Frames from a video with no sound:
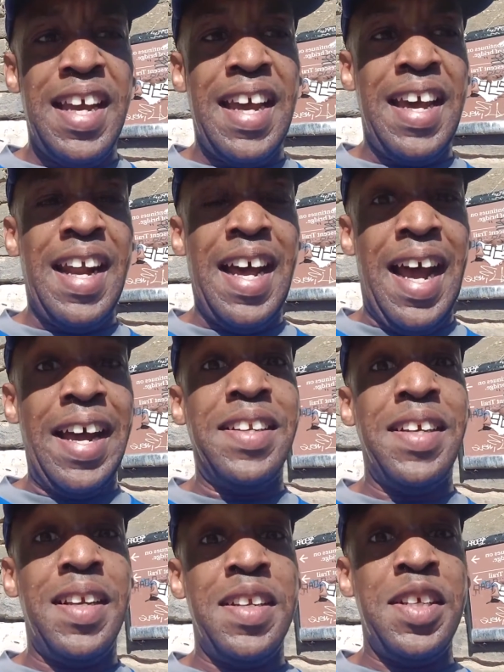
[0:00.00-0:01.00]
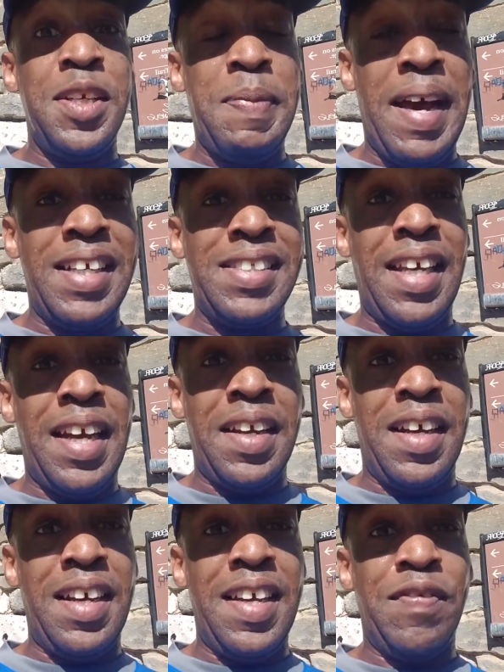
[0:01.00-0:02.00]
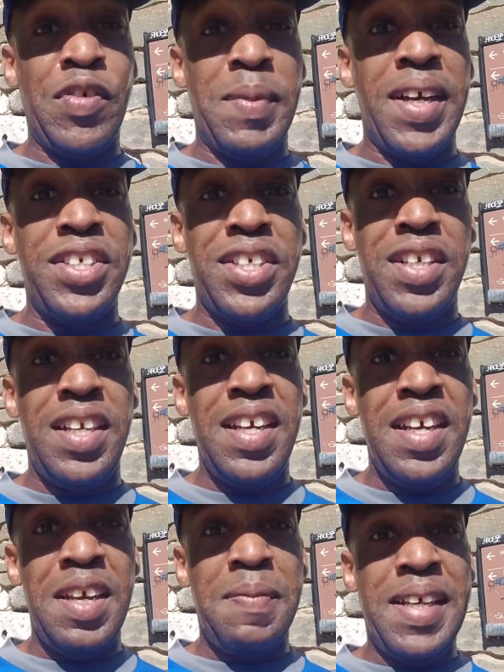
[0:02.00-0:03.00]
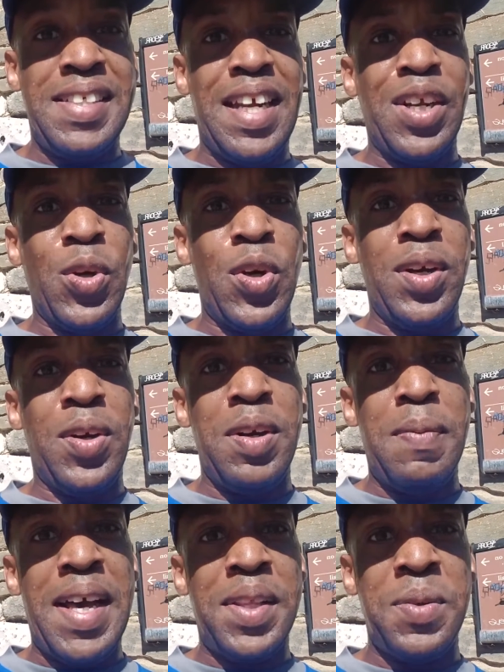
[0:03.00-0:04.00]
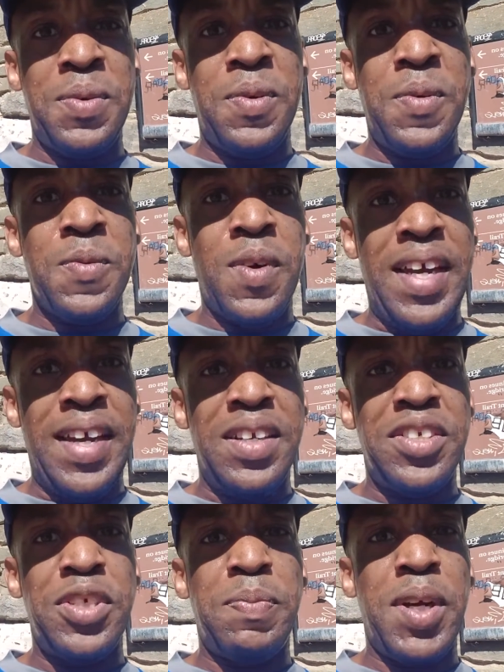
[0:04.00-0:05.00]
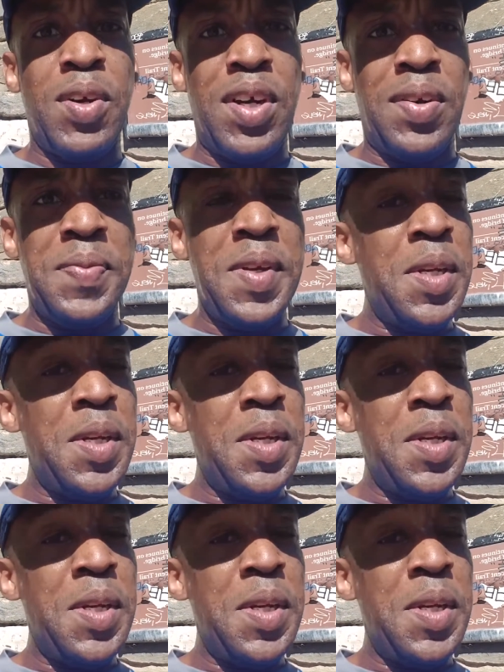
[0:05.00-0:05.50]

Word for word: And I, I did indeed pass that uh, information, pass that learning on to Matthew Ryan Shapiro.